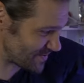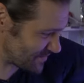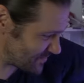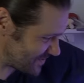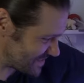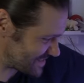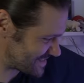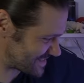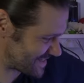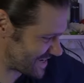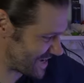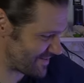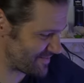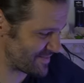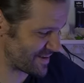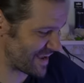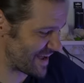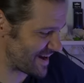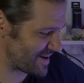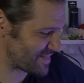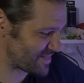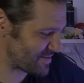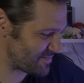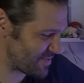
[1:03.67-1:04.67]
on what's coming
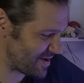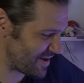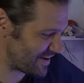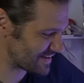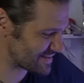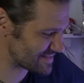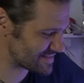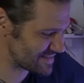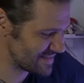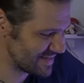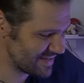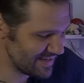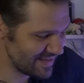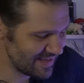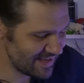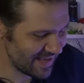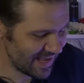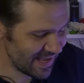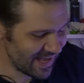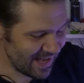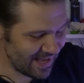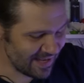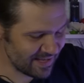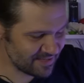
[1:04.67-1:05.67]
out of the box.
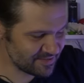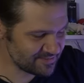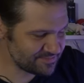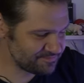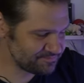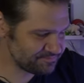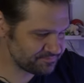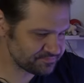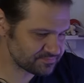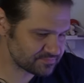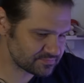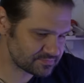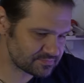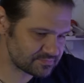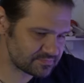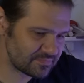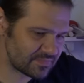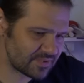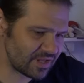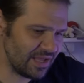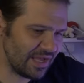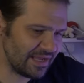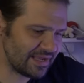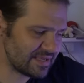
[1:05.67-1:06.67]
Um,
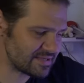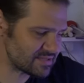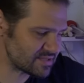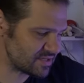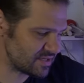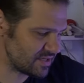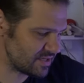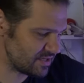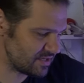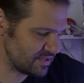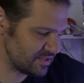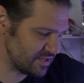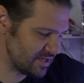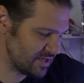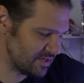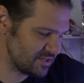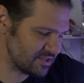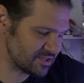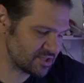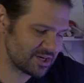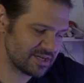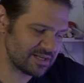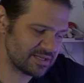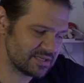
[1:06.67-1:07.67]
I guess, uh, you know,
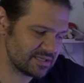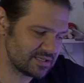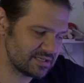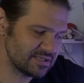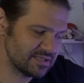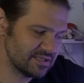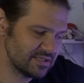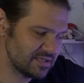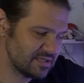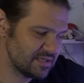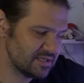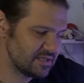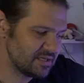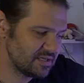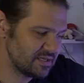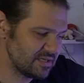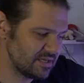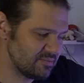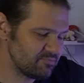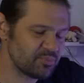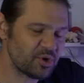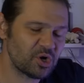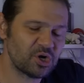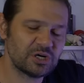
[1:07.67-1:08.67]
I'll try to
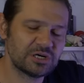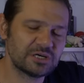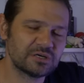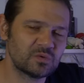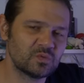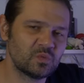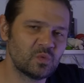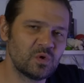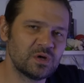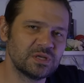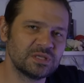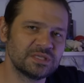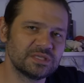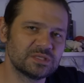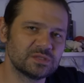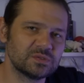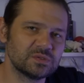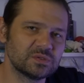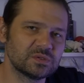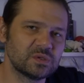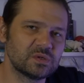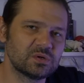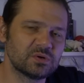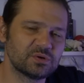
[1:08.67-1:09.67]
impart one
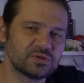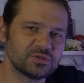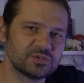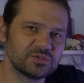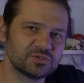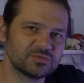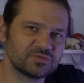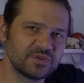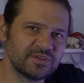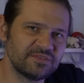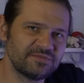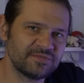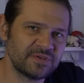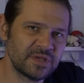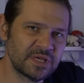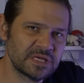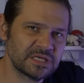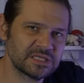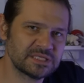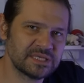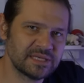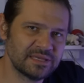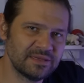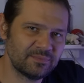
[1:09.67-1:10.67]
little coral reefing
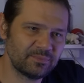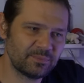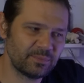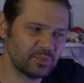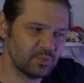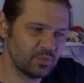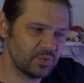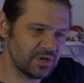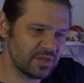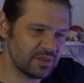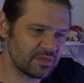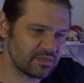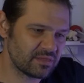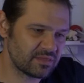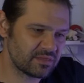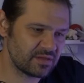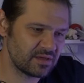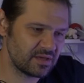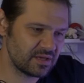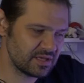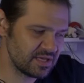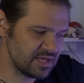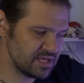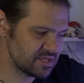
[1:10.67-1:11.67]
tip with
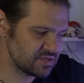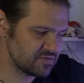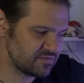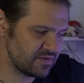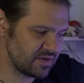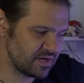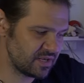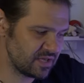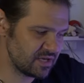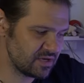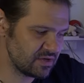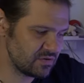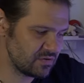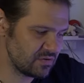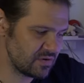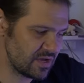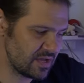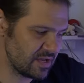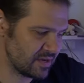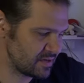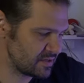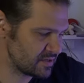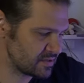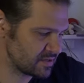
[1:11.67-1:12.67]
uh, each video
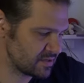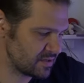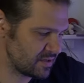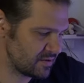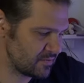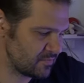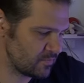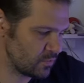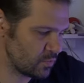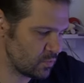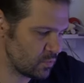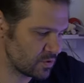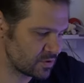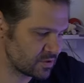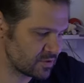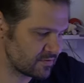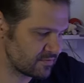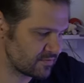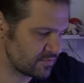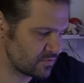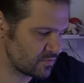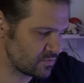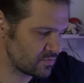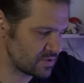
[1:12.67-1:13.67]
and um, one
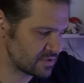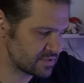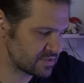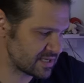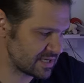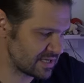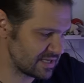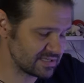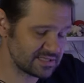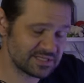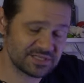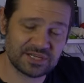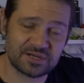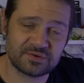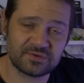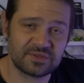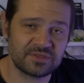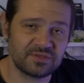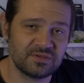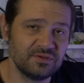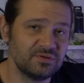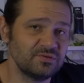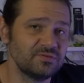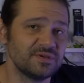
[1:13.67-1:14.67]
of the ones I'd like to share
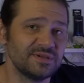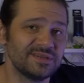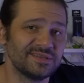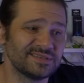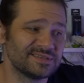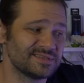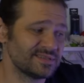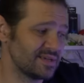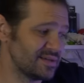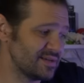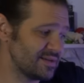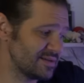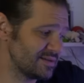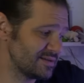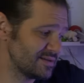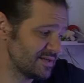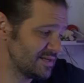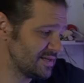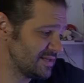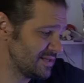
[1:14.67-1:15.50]
with you is uh,